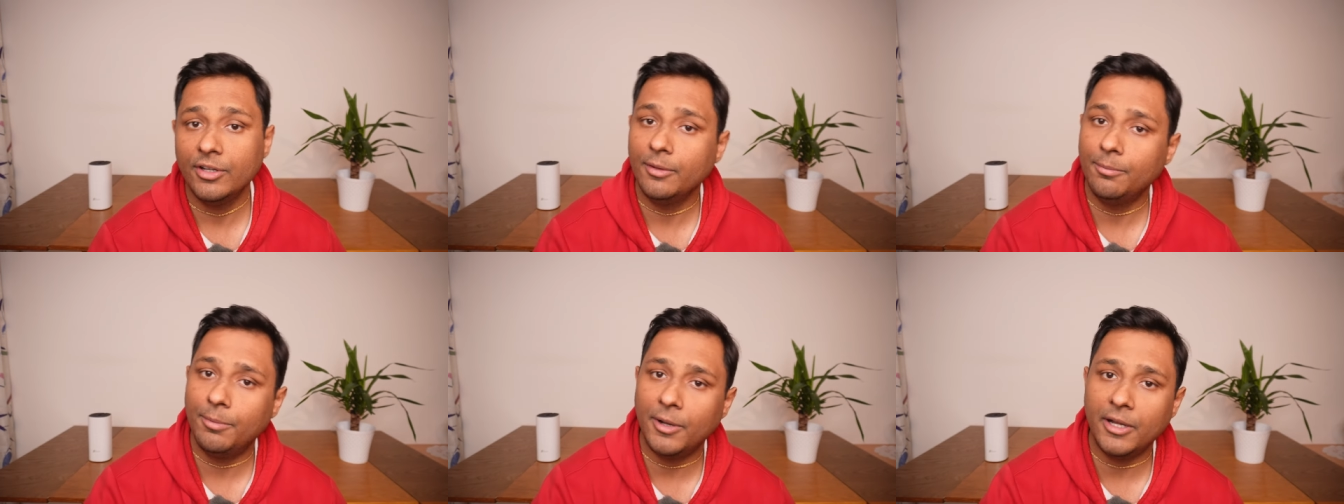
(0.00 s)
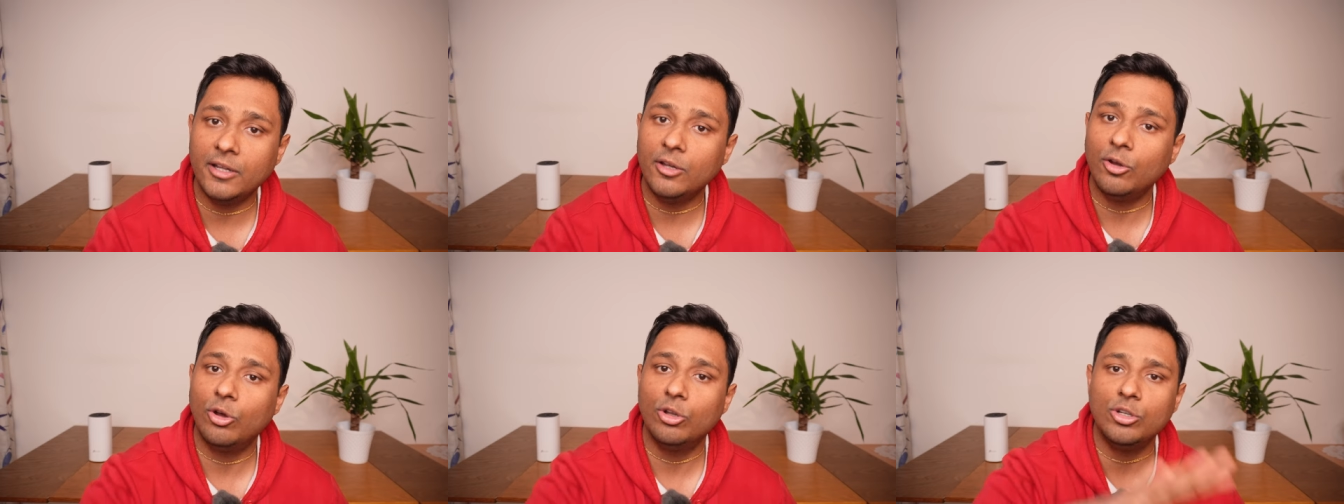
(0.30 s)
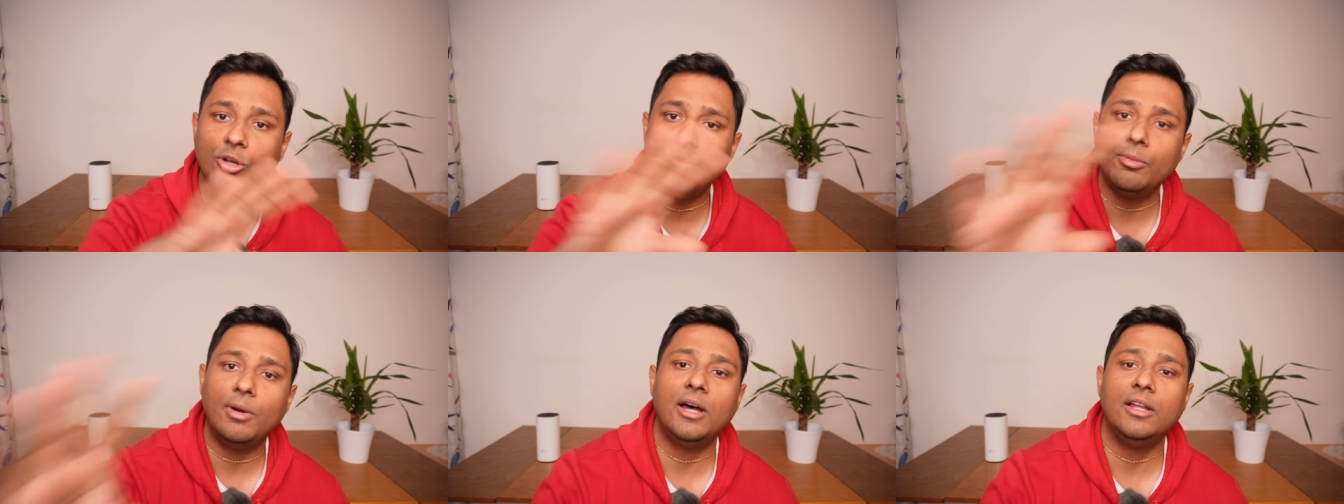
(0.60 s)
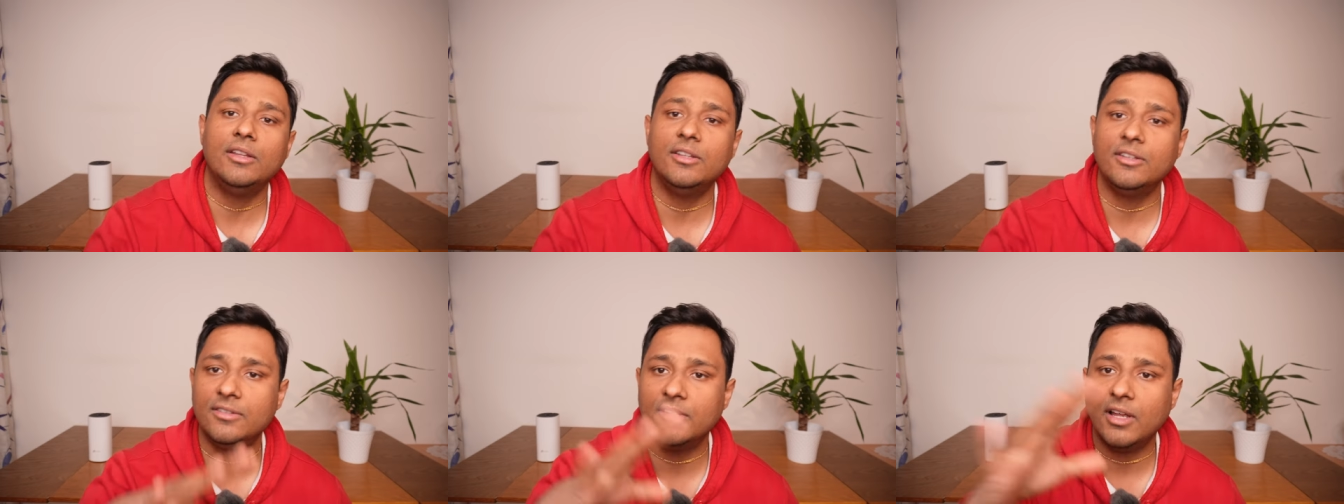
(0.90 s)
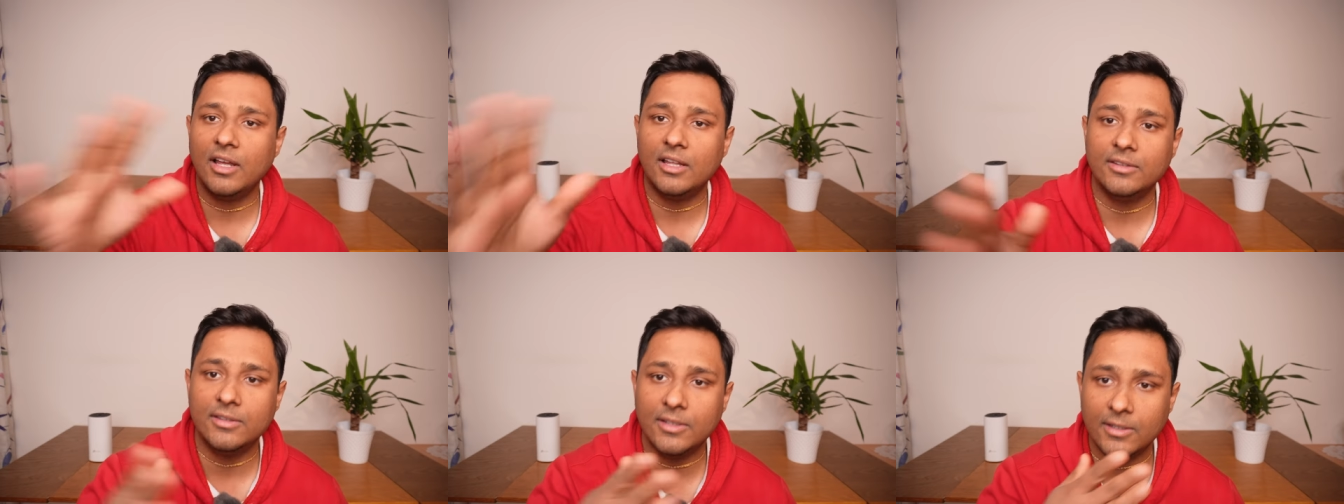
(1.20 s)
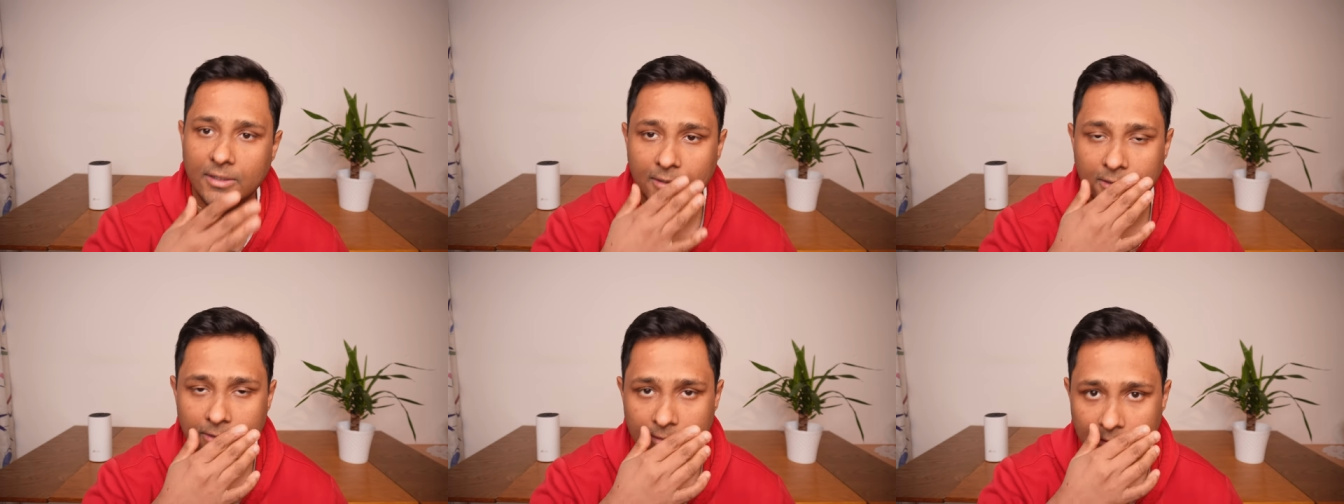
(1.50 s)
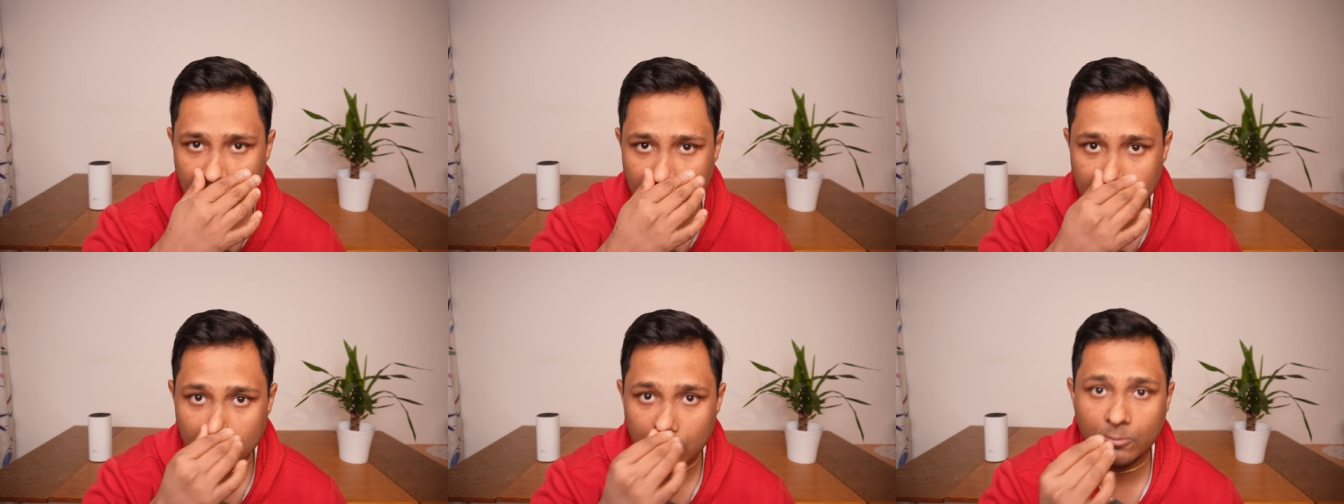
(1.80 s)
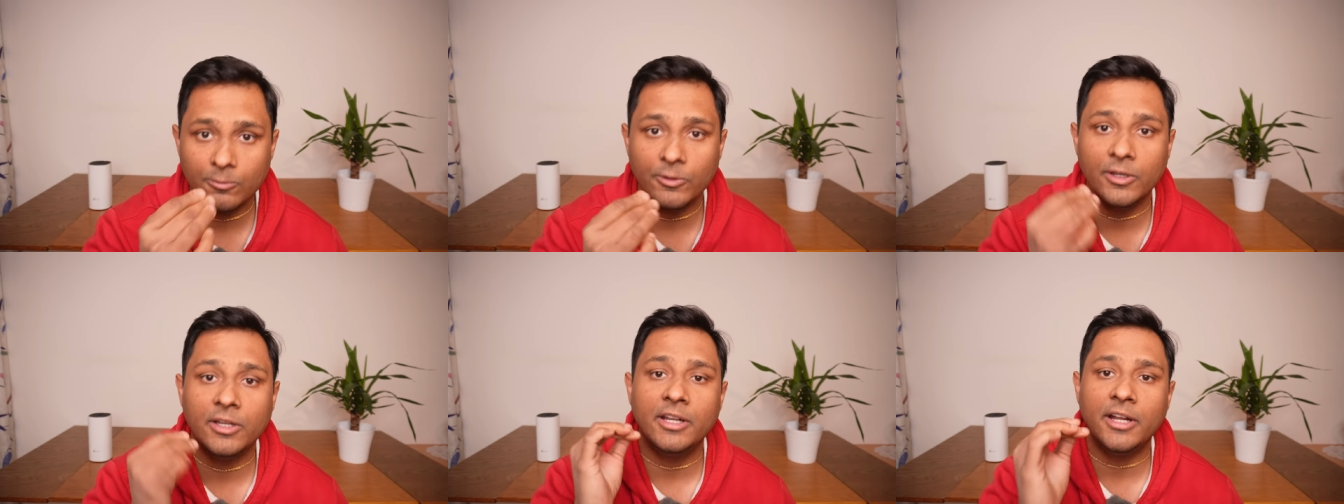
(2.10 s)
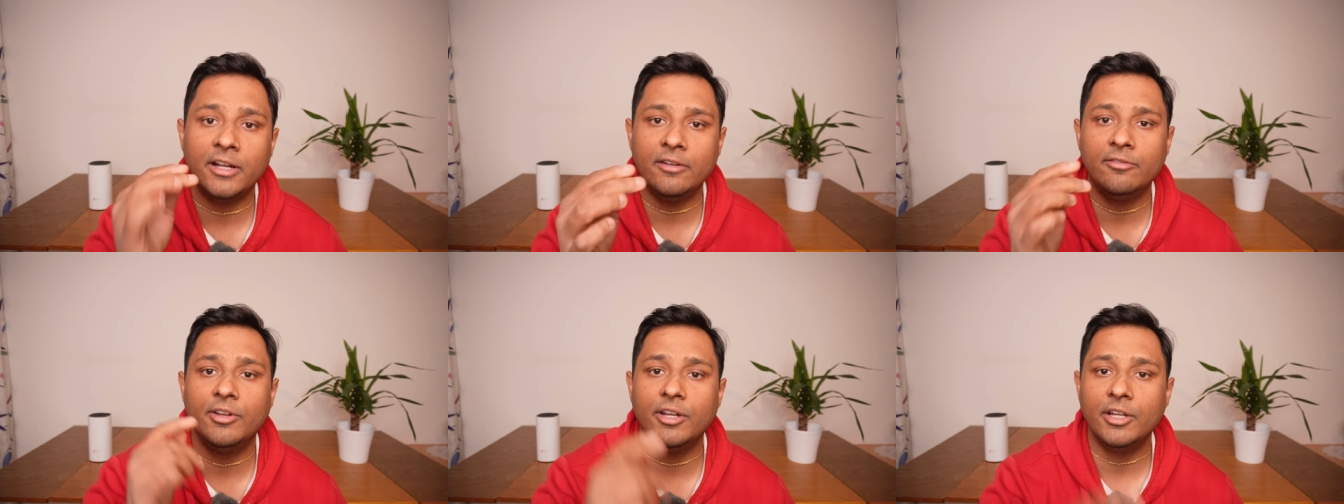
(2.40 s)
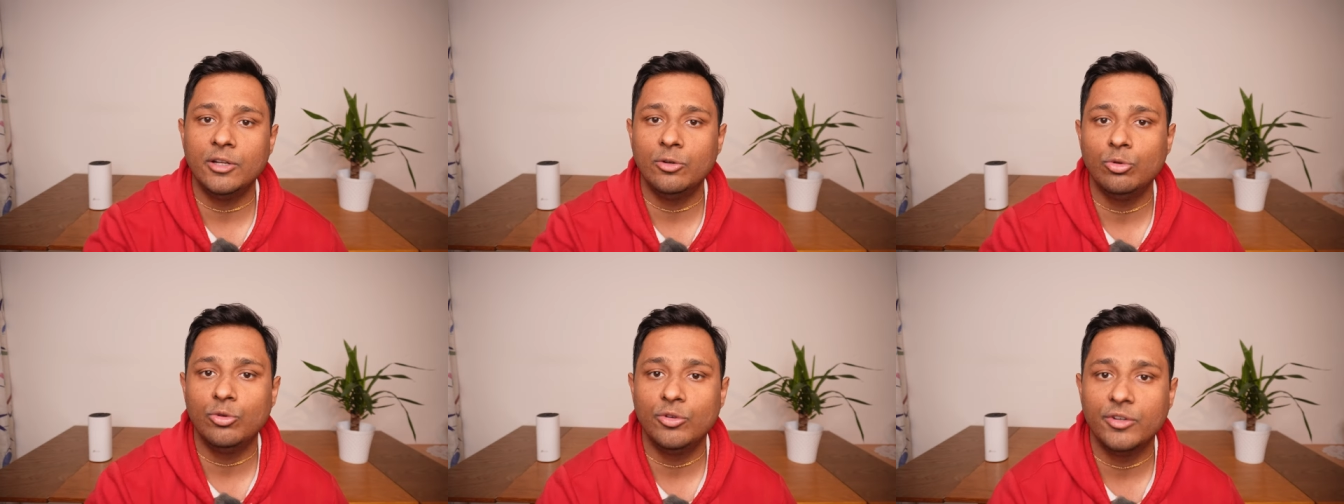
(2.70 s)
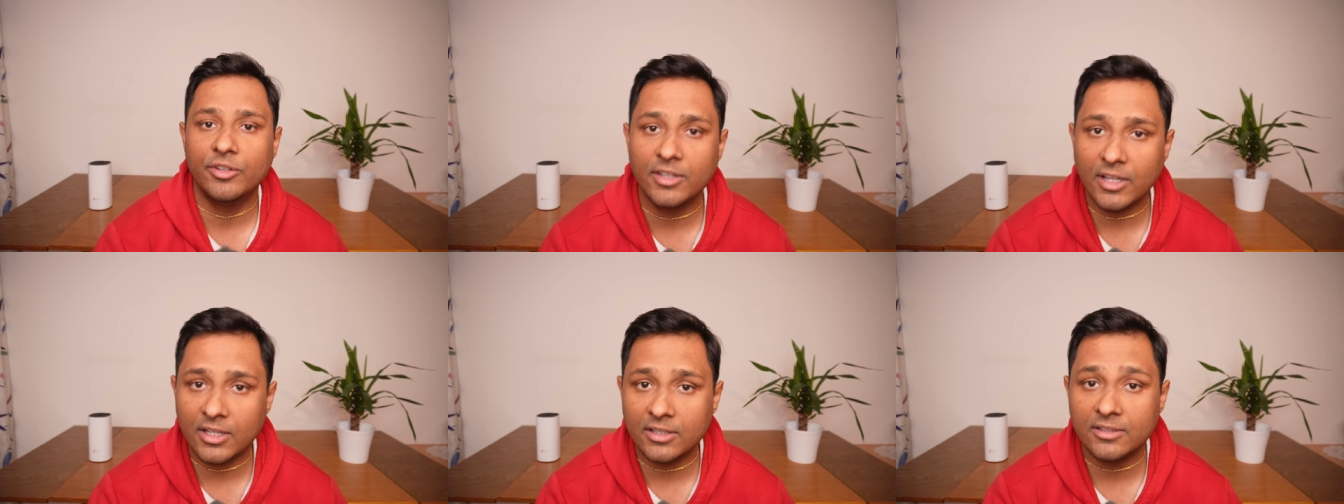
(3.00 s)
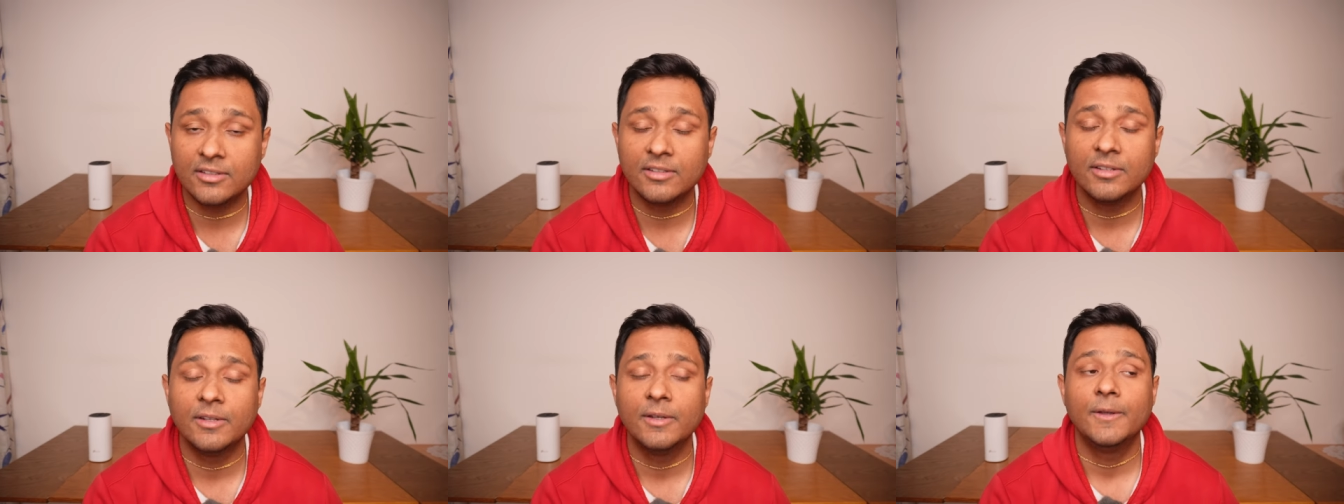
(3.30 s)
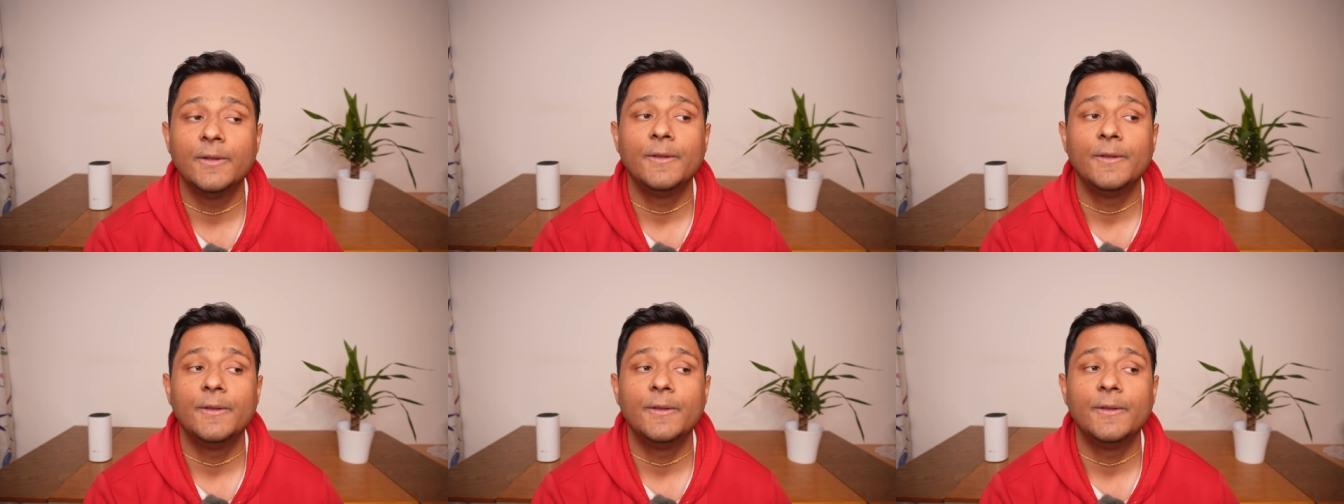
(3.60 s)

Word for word: depending on your Mahadasha, Antardasha, you will get very good results.